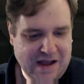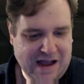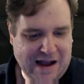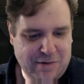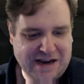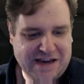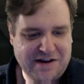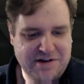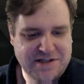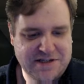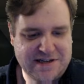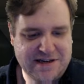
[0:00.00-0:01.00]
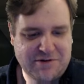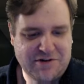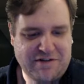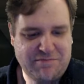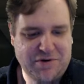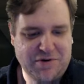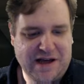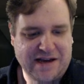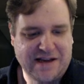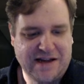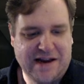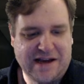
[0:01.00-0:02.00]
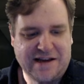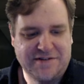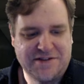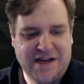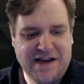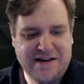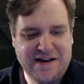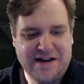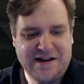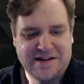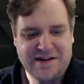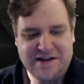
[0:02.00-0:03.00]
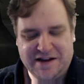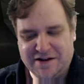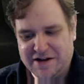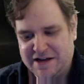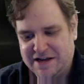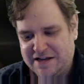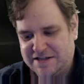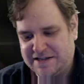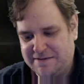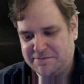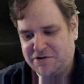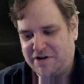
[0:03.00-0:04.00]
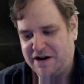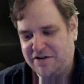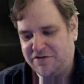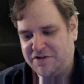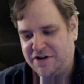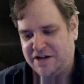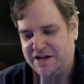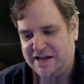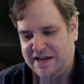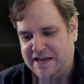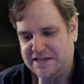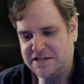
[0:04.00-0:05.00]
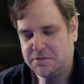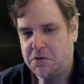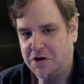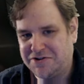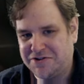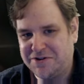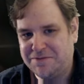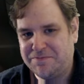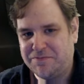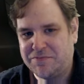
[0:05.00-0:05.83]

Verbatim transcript: How accurate is a SimCraft port? Like, like I've said, uh, yeah, SimCraft is a model.